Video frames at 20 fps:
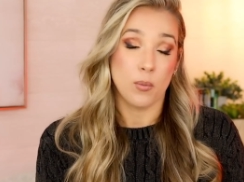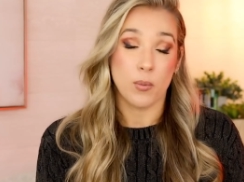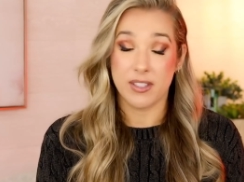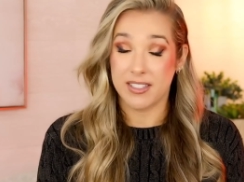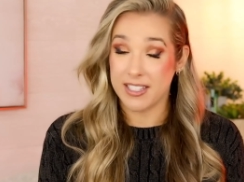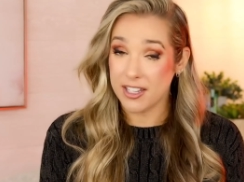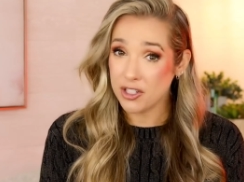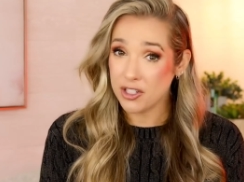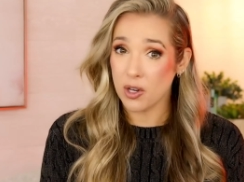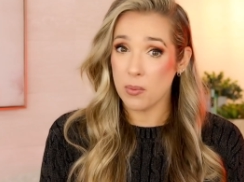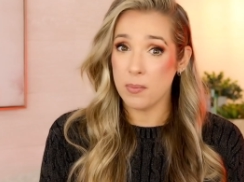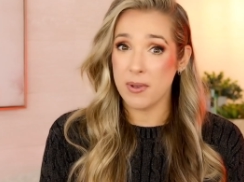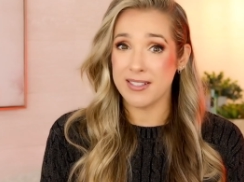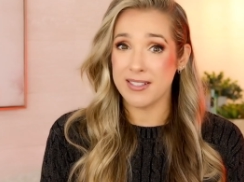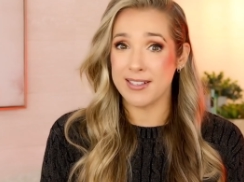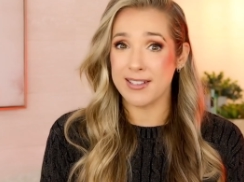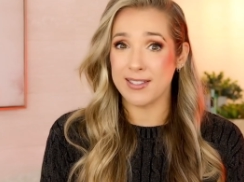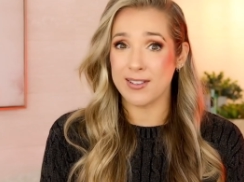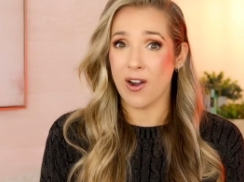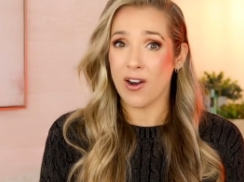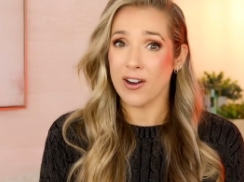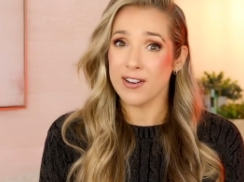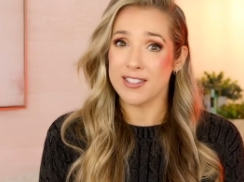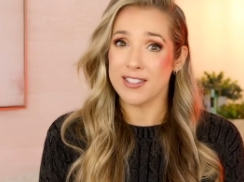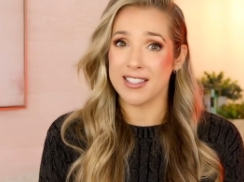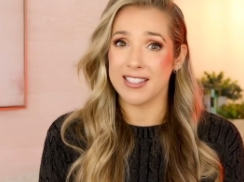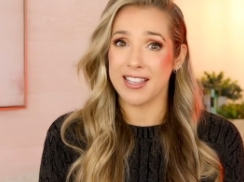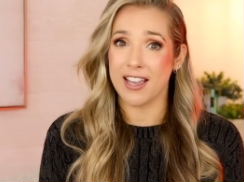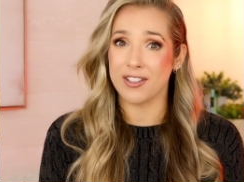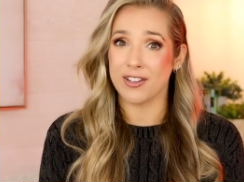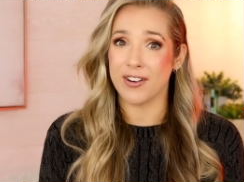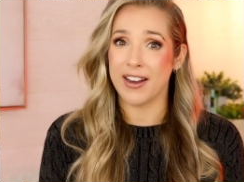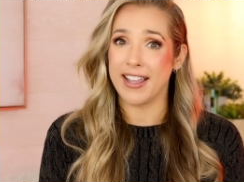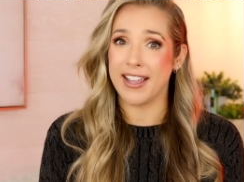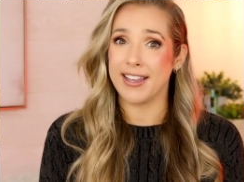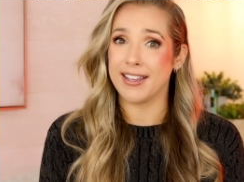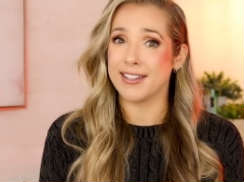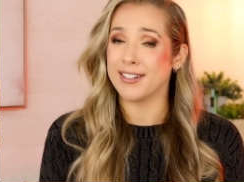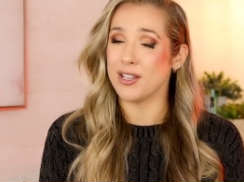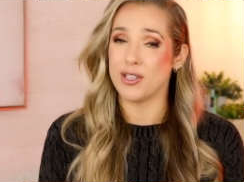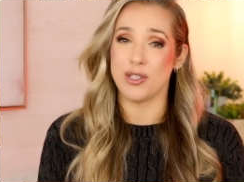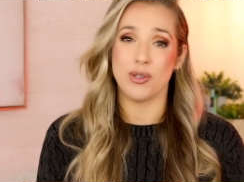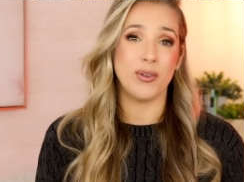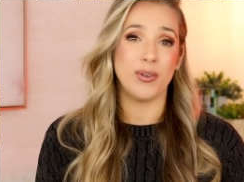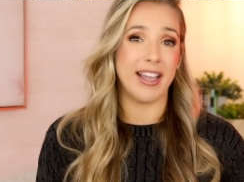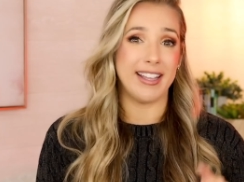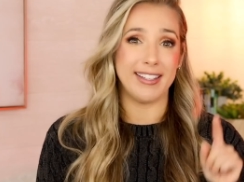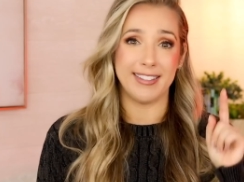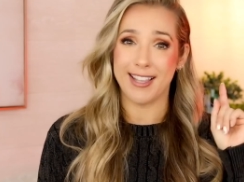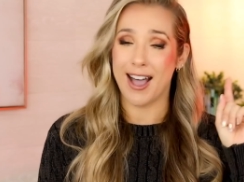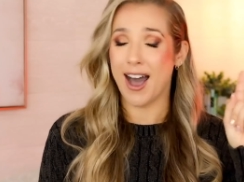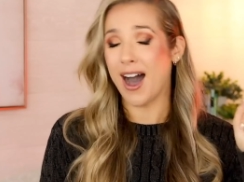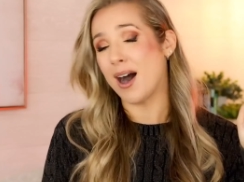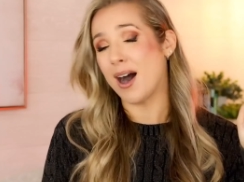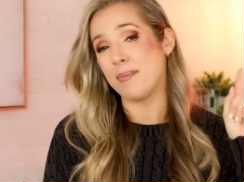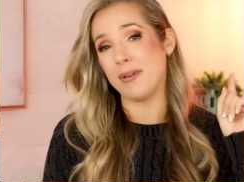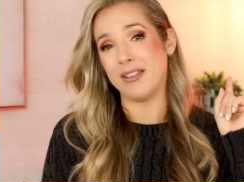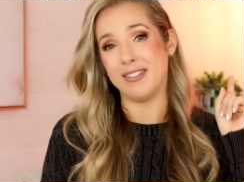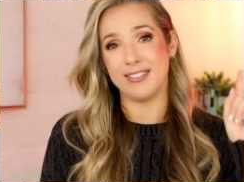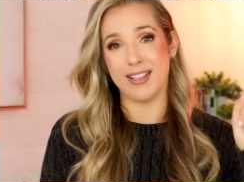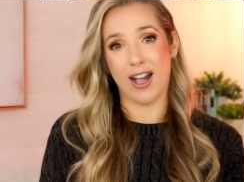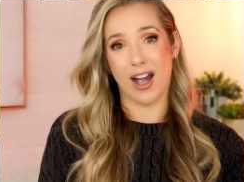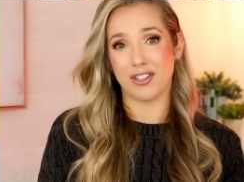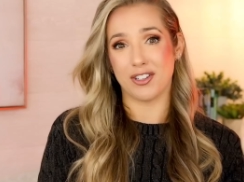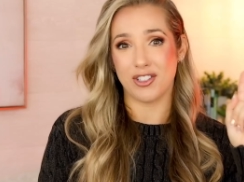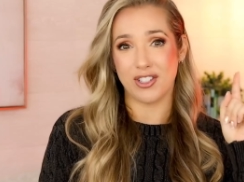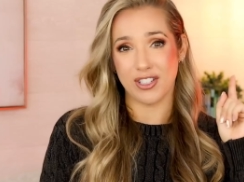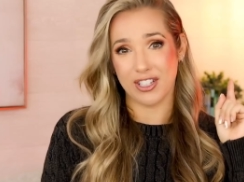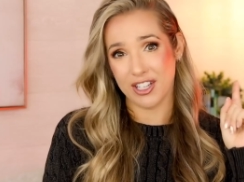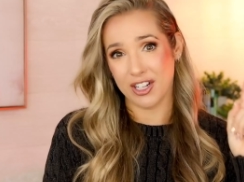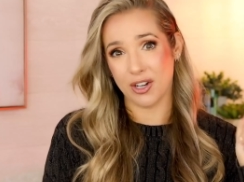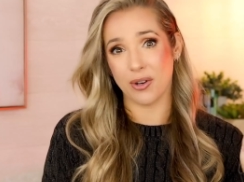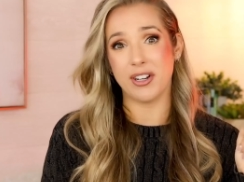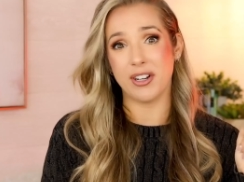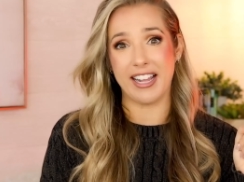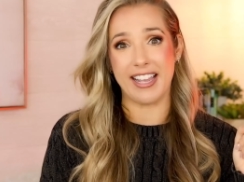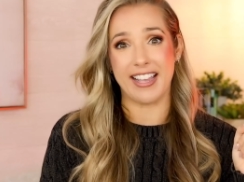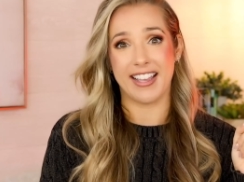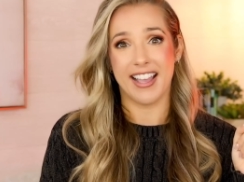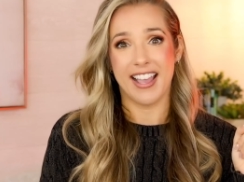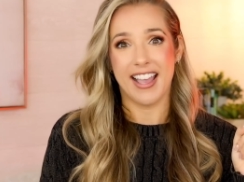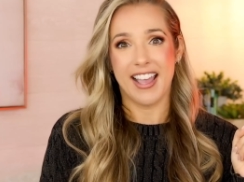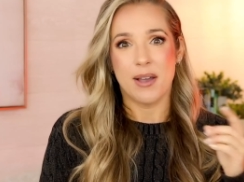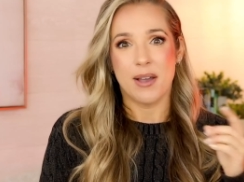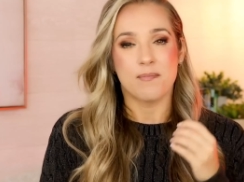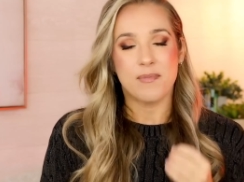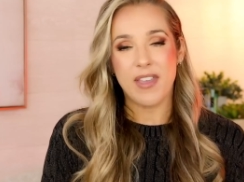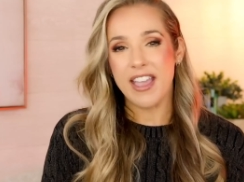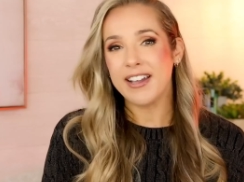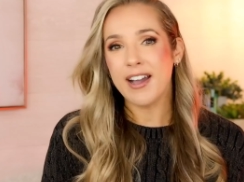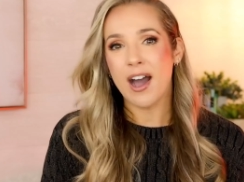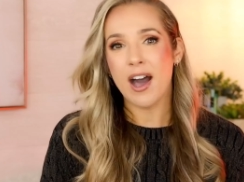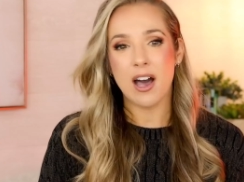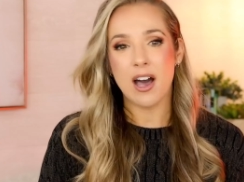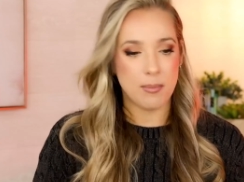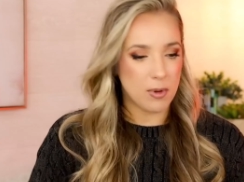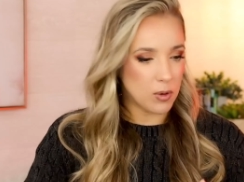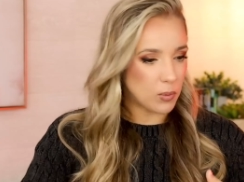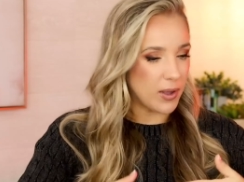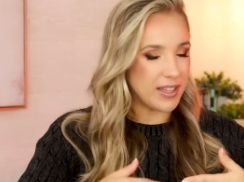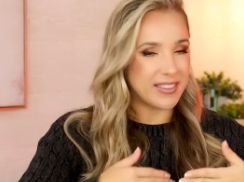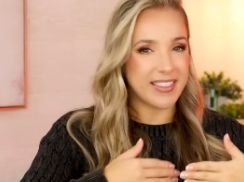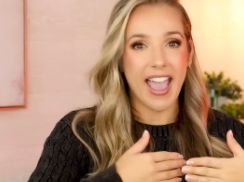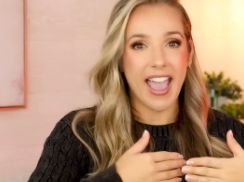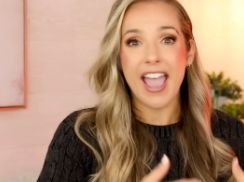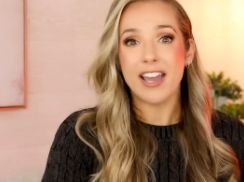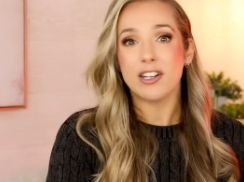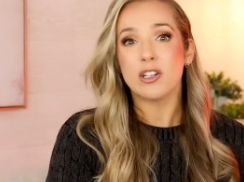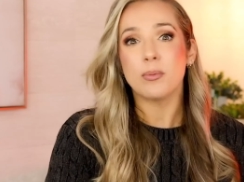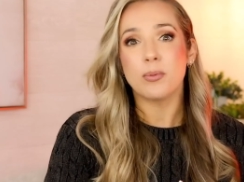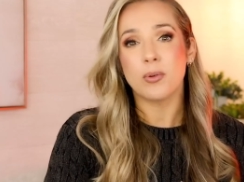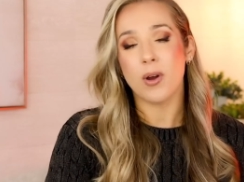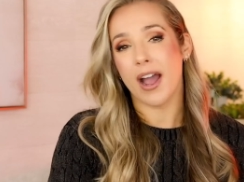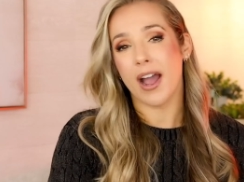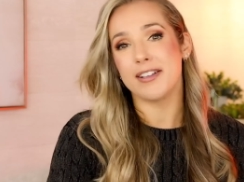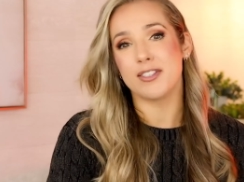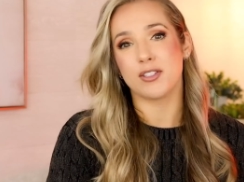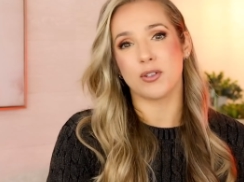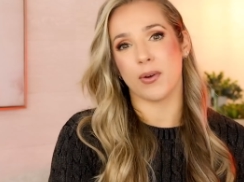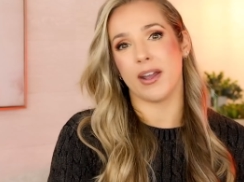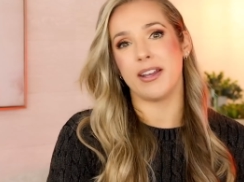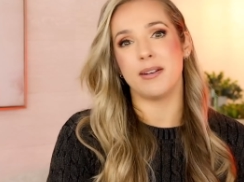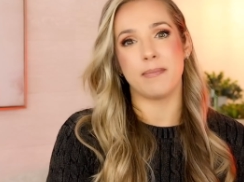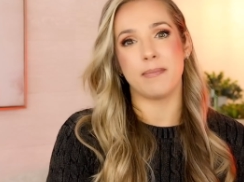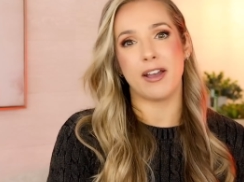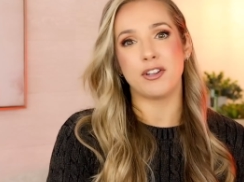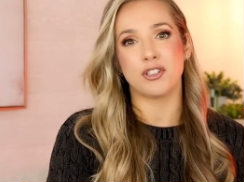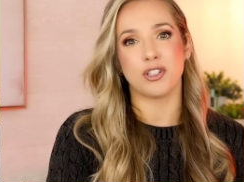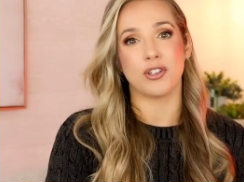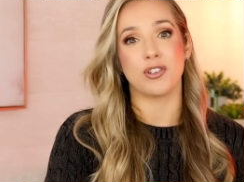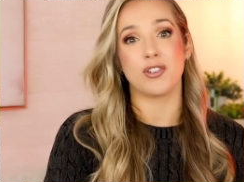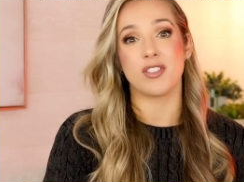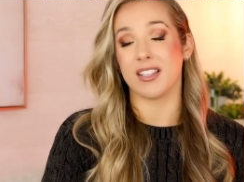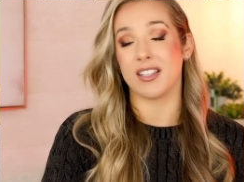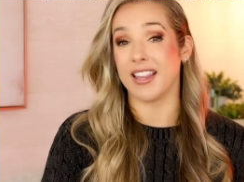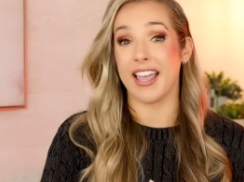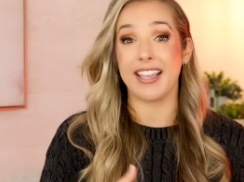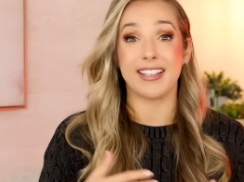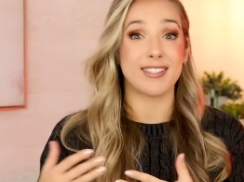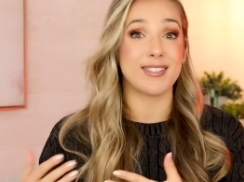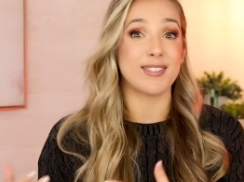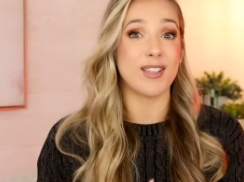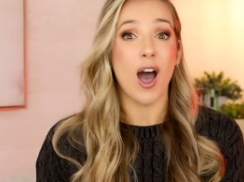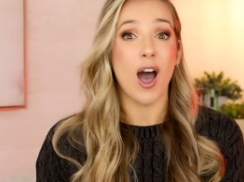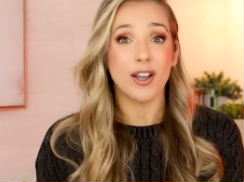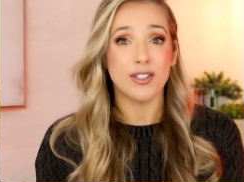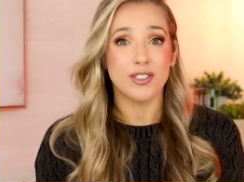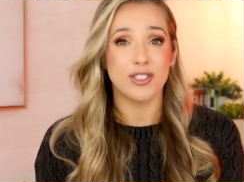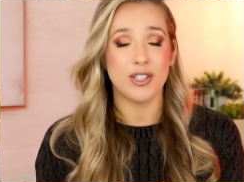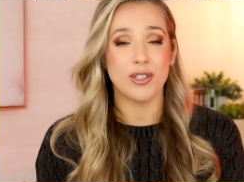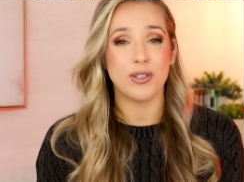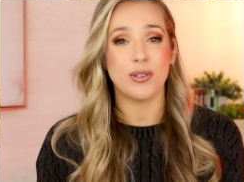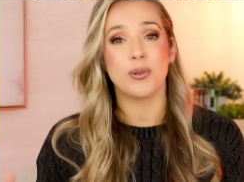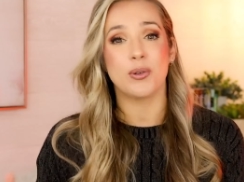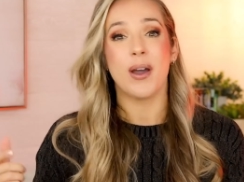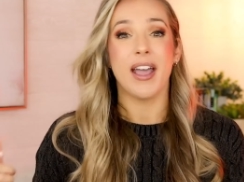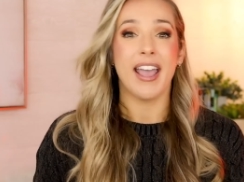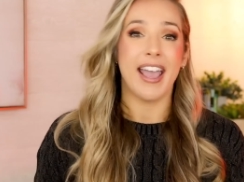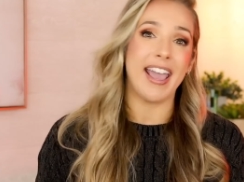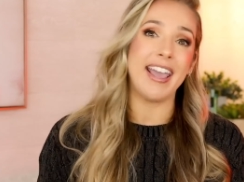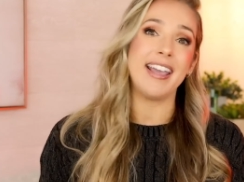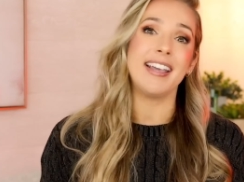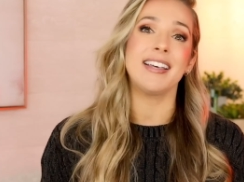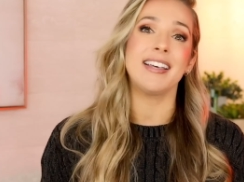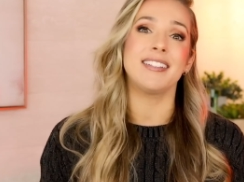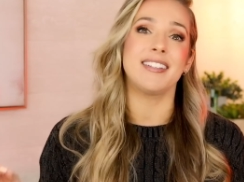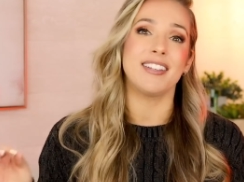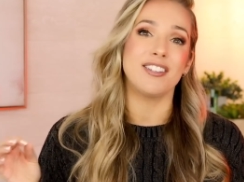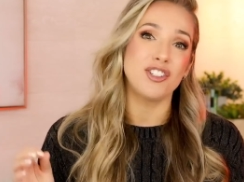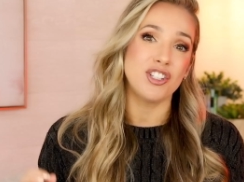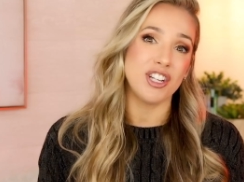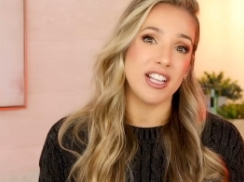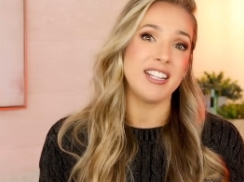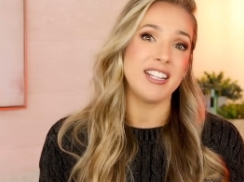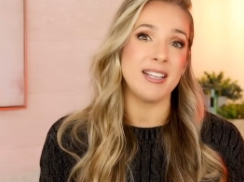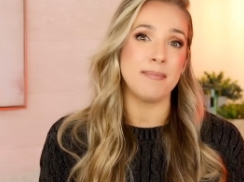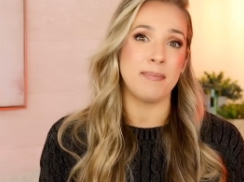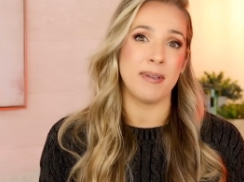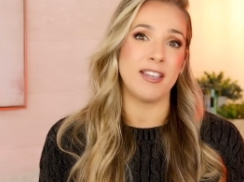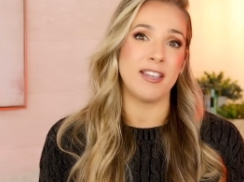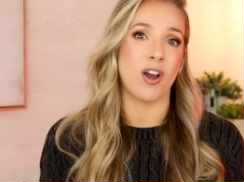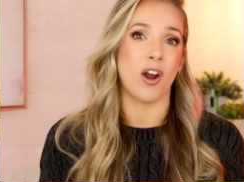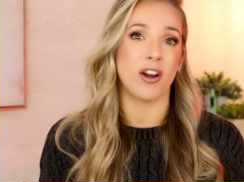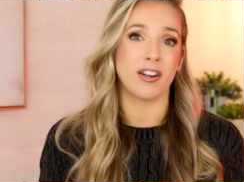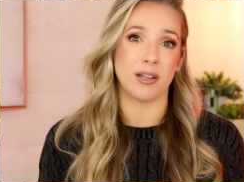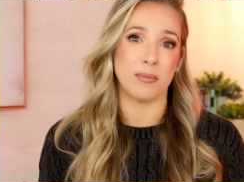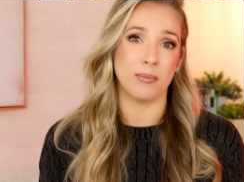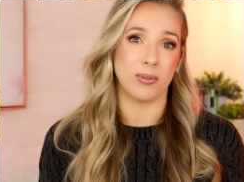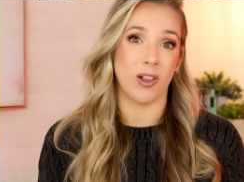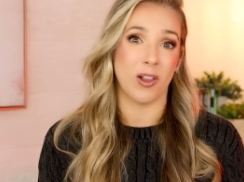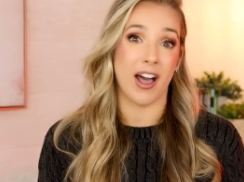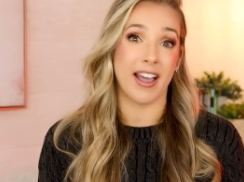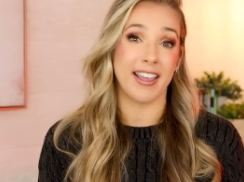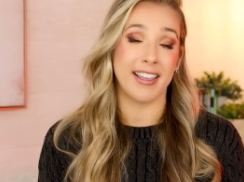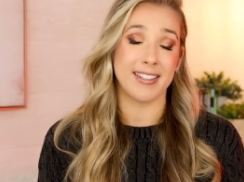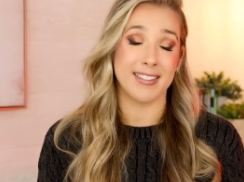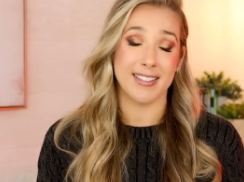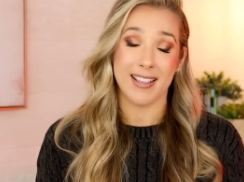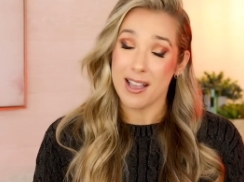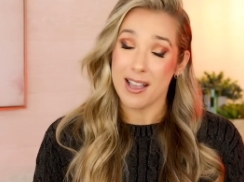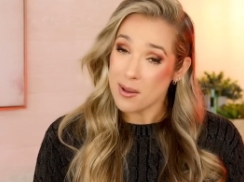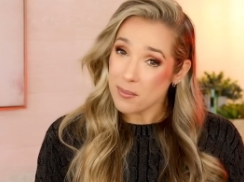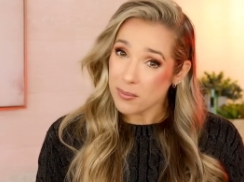With digital business cards, on the other hand, you get top-notch security. They come with enterprise-grade measures like SOC 2 and GDPR compliance,